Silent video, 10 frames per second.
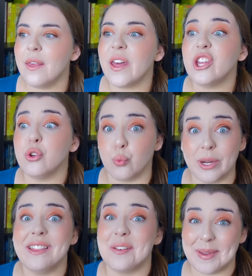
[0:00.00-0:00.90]
that you
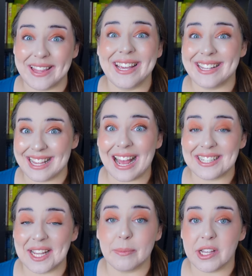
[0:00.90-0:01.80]
read them at the
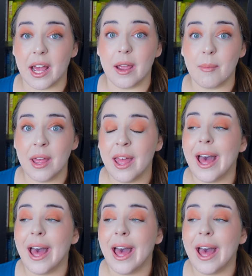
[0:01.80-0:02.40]
exact same time.